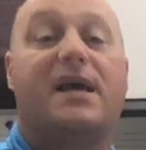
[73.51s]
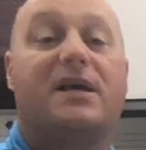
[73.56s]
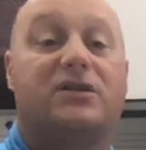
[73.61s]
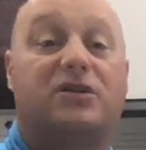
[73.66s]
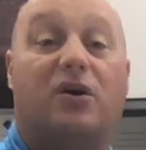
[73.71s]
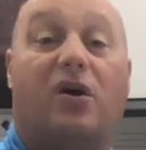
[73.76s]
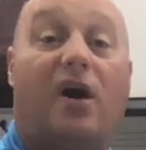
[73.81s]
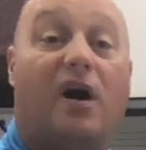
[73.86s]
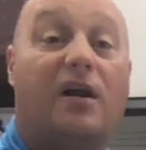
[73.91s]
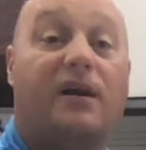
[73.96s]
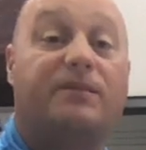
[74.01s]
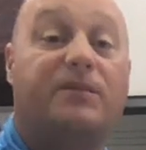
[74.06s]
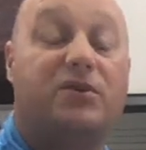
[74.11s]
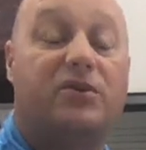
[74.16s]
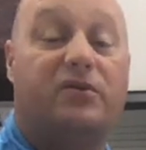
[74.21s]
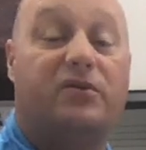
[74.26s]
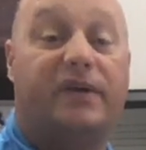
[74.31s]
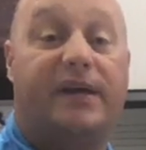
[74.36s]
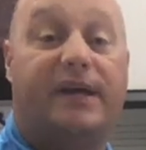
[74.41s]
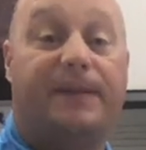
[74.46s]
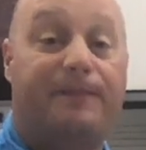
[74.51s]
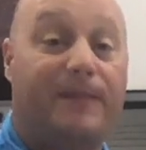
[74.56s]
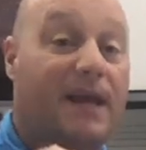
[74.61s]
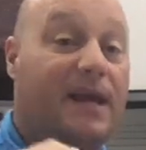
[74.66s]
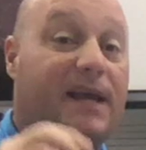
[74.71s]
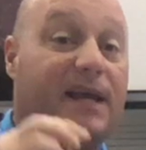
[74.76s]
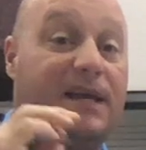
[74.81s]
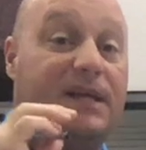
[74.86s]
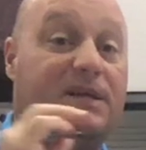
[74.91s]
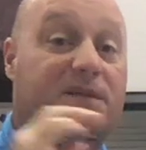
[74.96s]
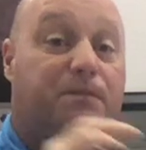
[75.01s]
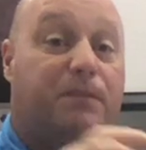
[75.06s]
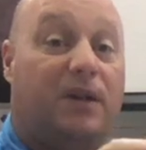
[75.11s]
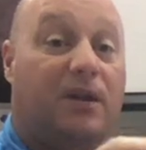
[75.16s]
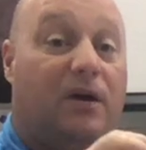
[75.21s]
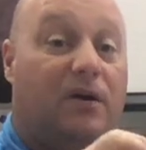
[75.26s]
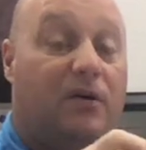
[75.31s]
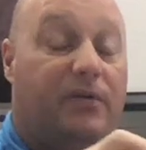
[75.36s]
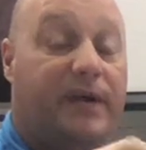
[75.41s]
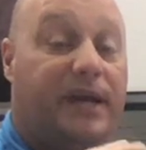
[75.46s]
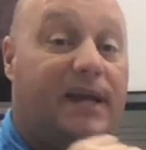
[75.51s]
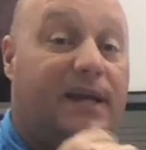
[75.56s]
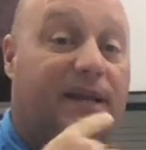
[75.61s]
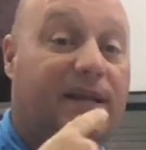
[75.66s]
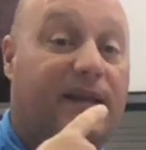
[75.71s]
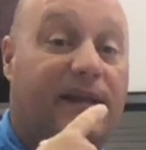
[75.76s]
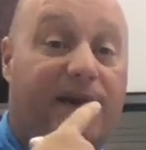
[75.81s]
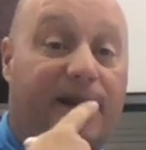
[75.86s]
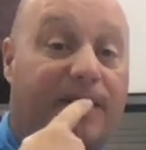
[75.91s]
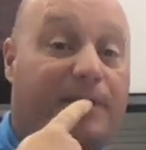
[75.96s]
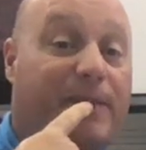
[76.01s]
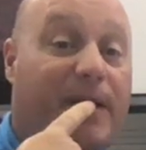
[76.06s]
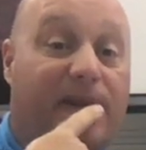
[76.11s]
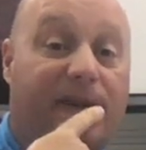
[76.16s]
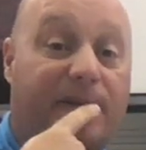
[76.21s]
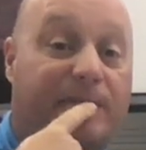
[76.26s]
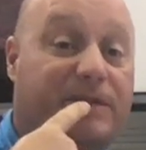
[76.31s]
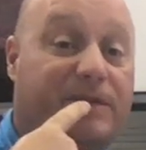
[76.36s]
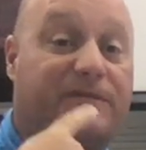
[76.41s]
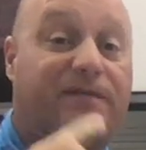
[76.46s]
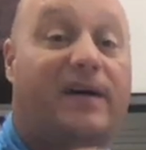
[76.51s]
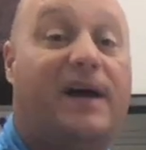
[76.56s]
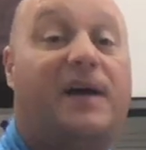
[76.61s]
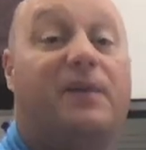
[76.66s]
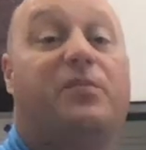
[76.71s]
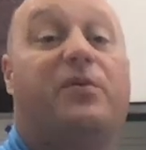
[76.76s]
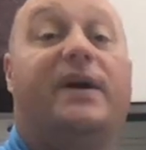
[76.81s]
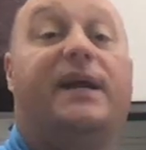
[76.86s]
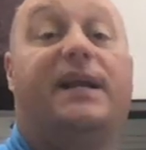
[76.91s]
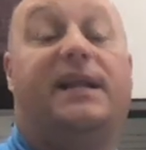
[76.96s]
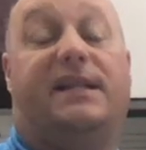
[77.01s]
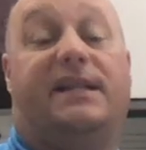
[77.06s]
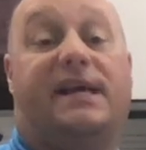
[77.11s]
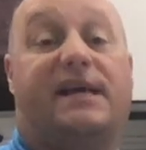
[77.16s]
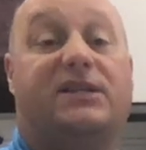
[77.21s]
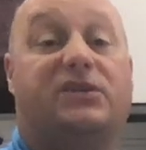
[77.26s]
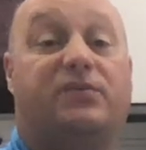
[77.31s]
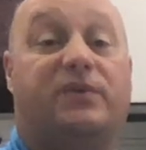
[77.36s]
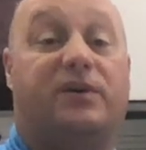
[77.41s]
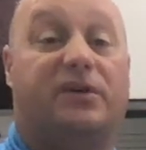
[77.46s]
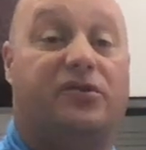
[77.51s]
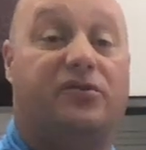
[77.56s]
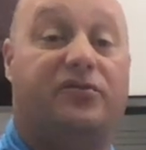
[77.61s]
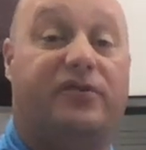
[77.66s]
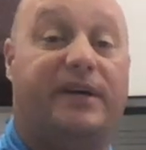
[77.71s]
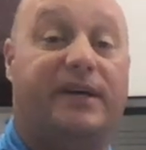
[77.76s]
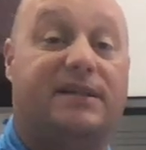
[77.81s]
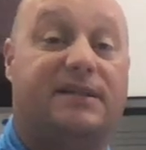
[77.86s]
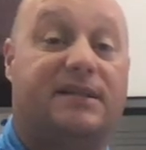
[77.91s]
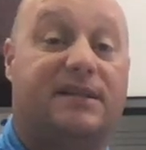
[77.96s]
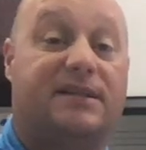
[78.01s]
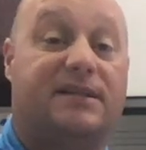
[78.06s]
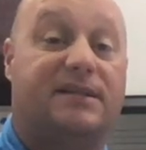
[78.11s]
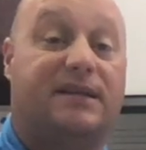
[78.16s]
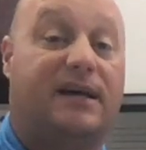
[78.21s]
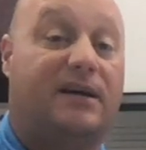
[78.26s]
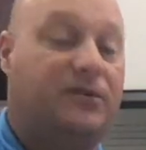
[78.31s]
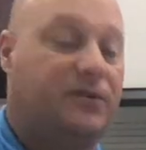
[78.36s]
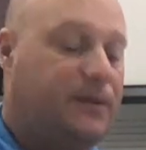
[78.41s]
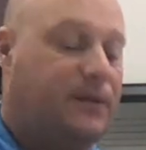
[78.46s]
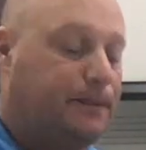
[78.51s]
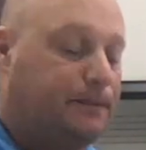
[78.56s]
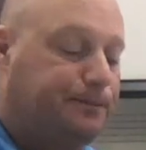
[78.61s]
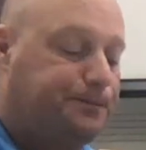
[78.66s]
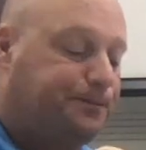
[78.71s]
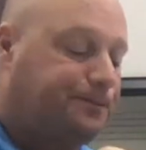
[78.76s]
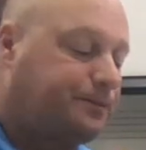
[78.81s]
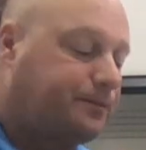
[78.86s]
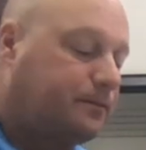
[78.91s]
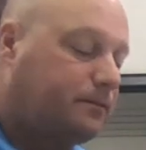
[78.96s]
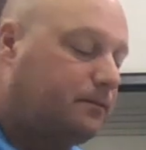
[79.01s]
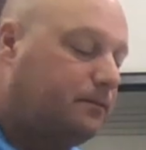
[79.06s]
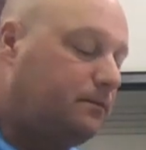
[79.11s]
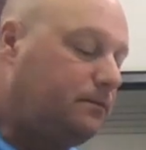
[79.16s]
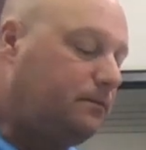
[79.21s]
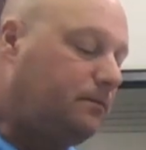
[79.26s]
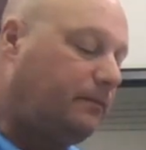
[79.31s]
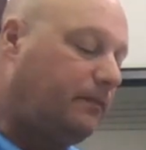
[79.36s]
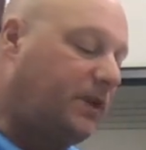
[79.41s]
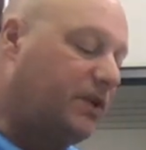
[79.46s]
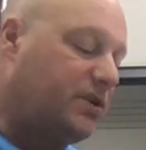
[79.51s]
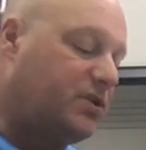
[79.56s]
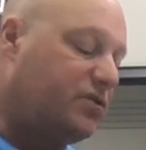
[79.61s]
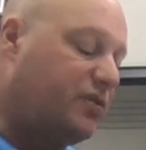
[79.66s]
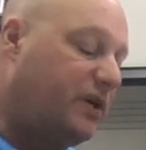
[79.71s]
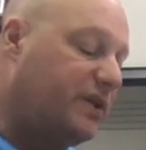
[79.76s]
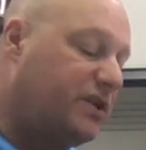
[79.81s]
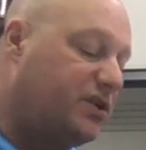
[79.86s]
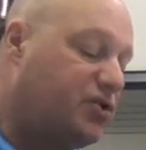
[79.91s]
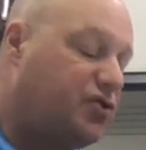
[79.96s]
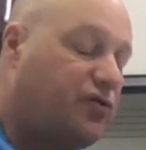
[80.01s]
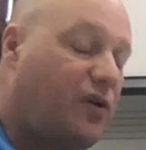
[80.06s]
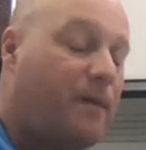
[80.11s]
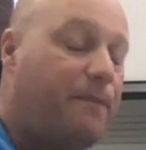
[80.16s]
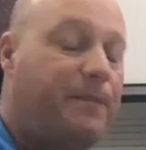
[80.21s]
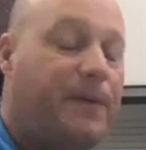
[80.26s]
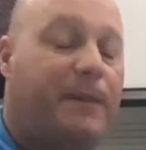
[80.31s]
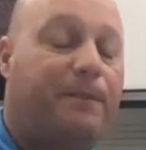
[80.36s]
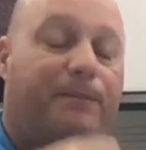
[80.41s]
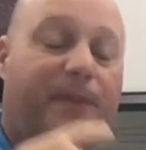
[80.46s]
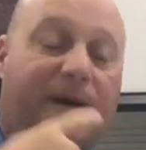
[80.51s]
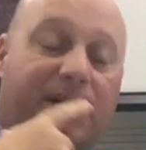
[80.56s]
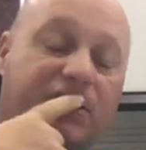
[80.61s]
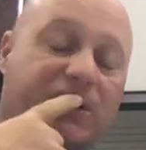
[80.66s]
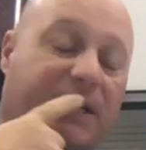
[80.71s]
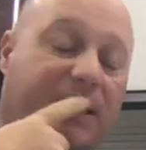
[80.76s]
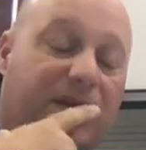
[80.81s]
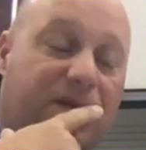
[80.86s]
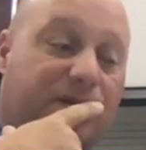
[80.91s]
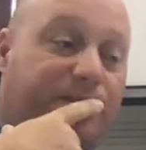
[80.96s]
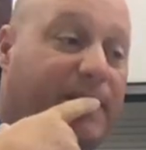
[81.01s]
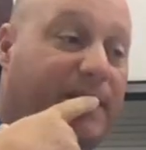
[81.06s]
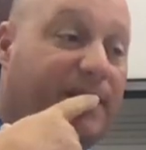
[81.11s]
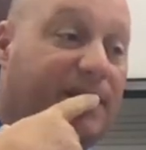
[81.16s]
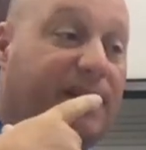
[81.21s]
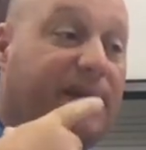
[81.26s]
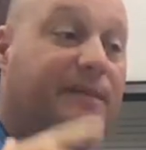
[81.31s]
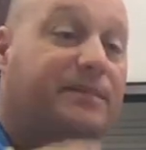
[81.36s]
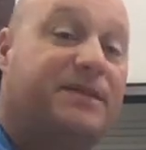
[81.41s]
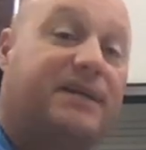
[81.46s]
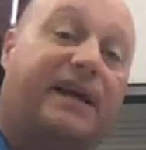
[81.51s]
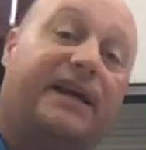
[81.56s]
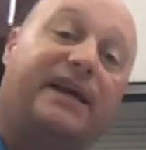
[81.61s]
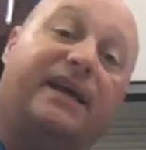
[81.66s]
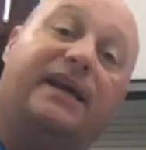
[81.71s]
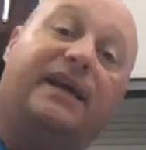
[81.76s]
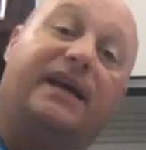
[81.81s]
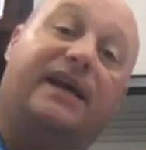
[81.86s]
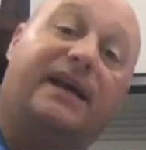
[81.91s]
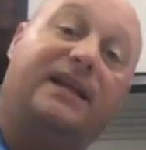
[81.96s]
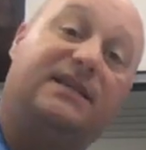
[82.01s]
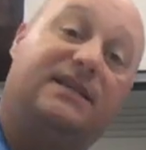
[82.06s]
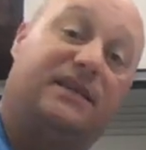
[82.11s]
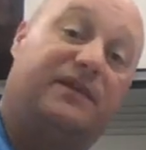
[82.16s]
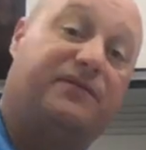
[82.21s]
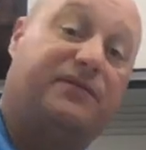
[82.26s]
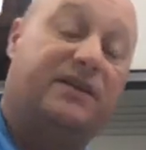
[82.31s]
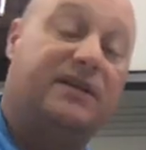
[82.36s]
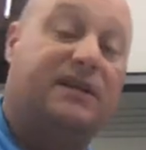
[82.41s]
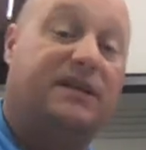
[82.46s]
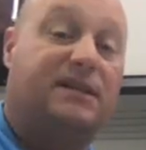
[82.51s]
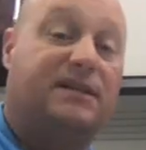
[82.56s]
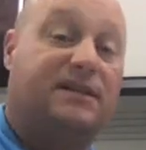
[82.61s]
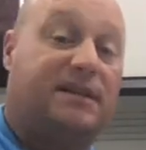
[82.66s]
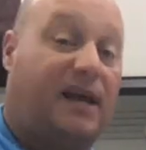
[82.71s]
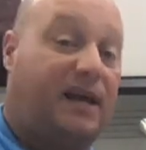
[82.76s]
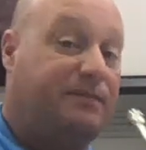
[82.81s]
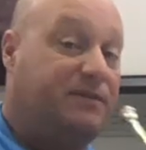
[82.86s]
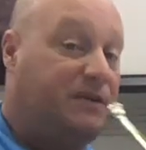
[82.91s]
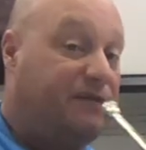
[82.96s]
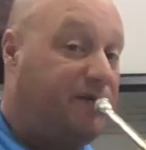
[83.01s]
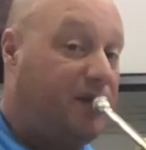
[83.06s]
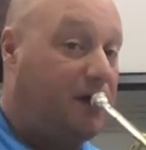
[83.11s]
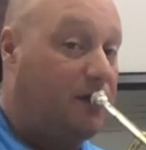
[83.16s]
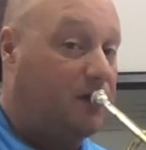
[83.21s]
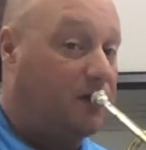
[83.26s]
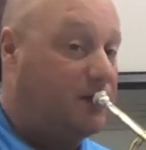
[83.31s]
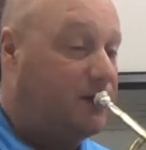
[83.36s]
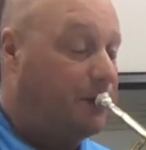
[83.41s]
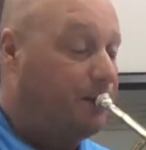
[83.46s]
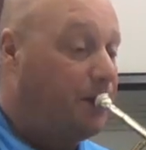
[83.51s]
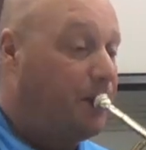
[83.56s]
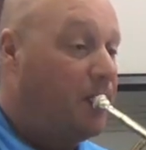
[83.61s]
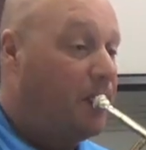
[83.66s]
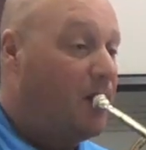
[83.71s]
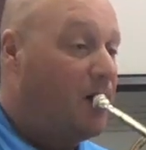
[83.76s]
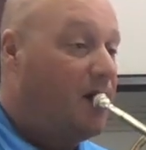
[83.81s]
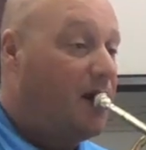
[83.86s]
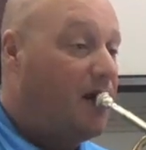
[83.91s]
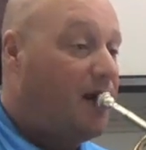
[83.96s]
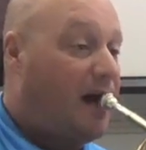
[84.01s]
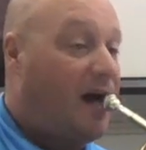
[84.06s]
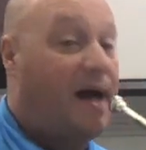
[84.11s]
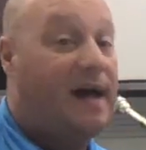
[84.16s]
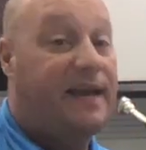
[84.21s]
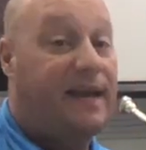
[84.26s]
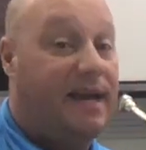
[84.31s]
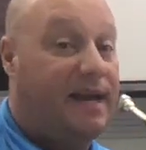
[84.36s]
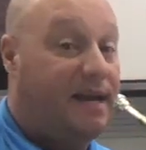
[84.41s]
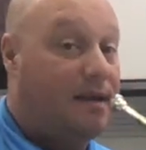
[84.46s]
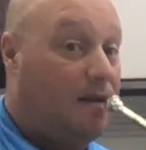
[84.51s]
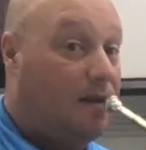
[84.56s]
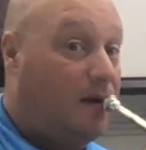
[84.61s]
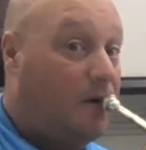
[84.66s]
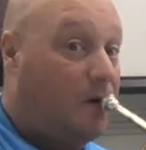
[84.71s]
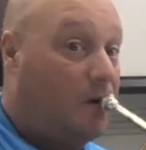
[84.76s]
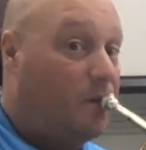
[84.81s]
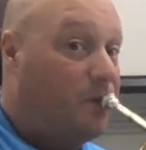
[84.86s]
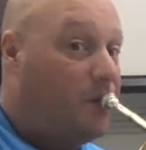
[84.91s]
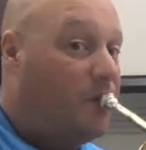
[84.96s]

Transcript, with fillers: So all I'm doing is blowing and letting my lips vibrate, and that's what creates the sound. So on the trumpet, by changing my lips, I can get different types of notes, high and low.